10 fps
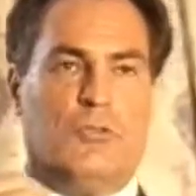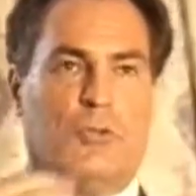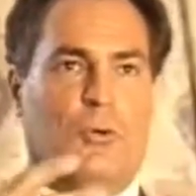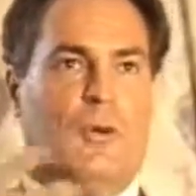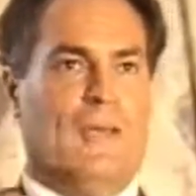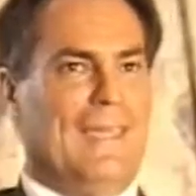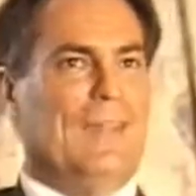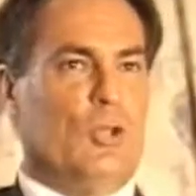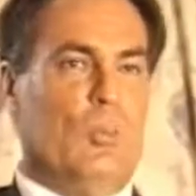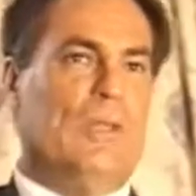So
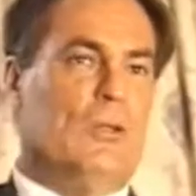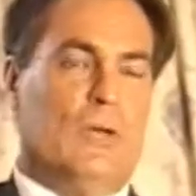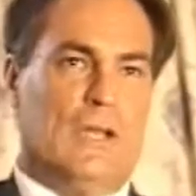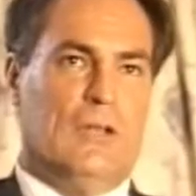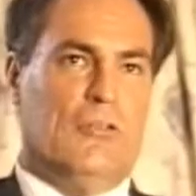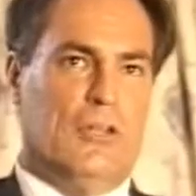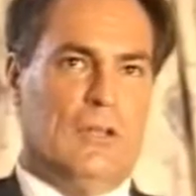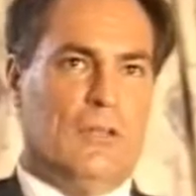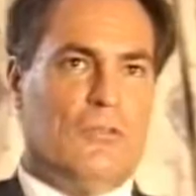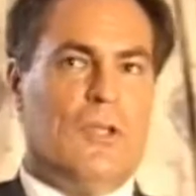again, there will be no hidden
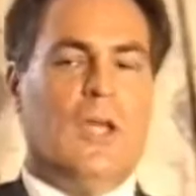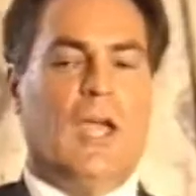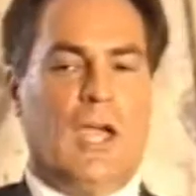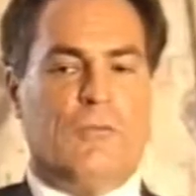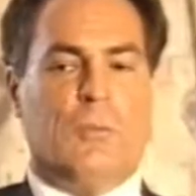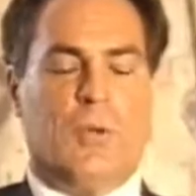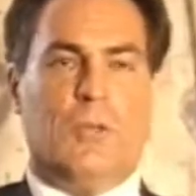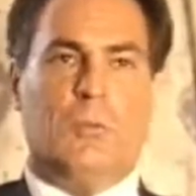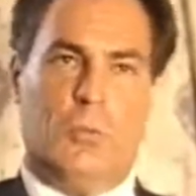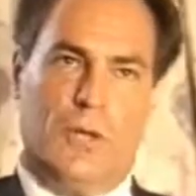agendas.
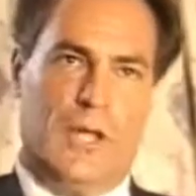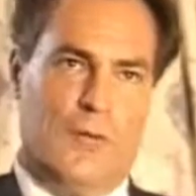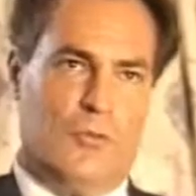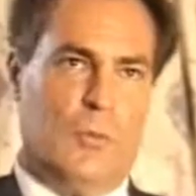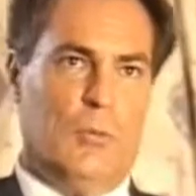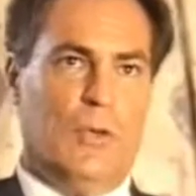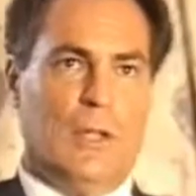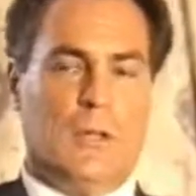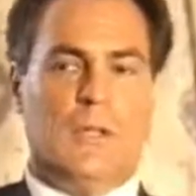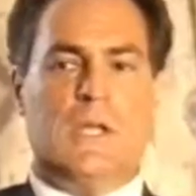Everybody will really have to be real.